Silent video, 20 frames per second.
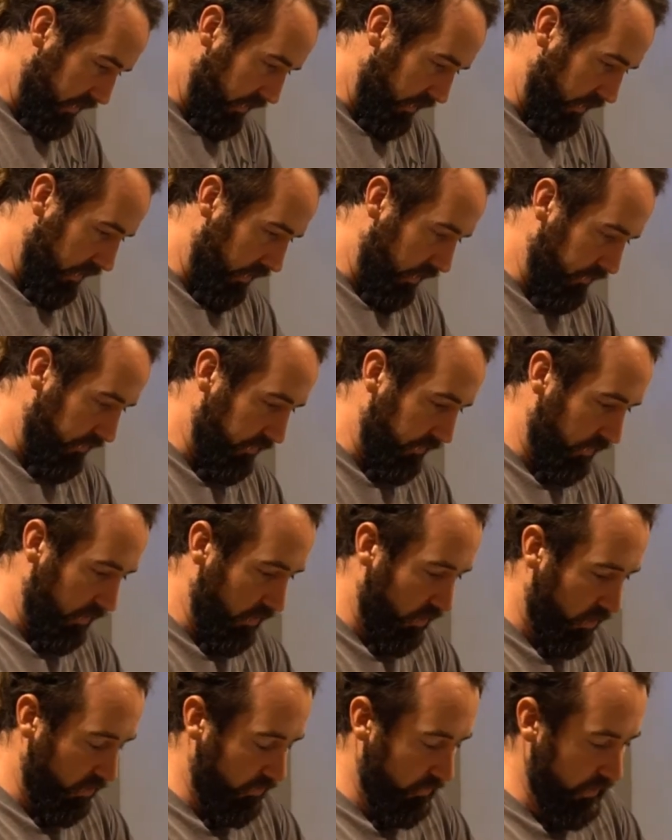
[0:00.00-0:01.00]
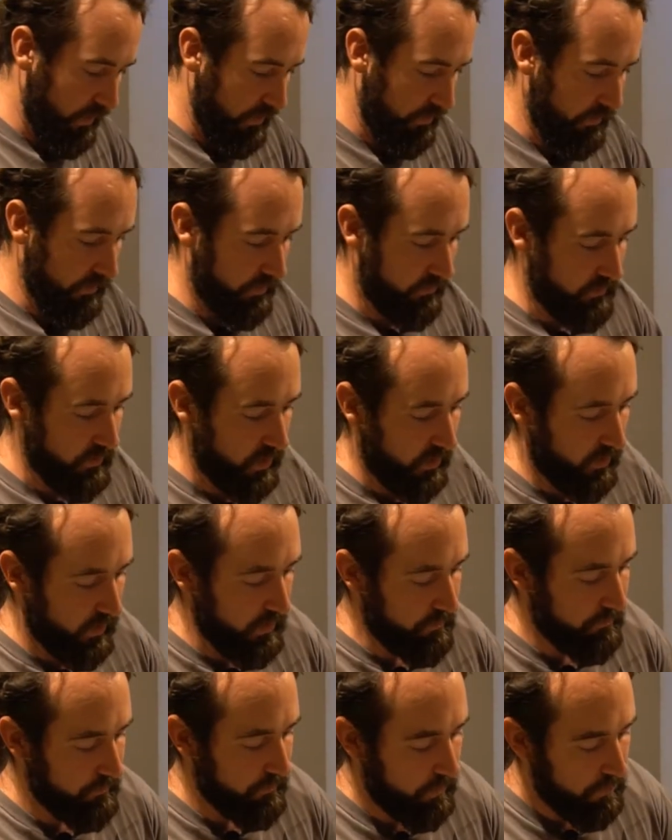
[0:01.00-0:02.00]
for a long period of
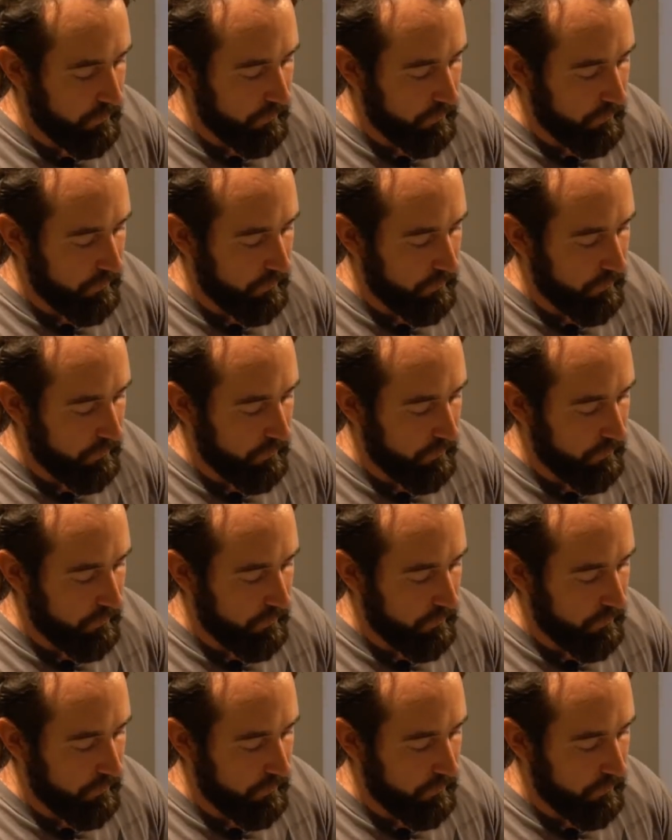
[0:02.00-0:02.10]
time,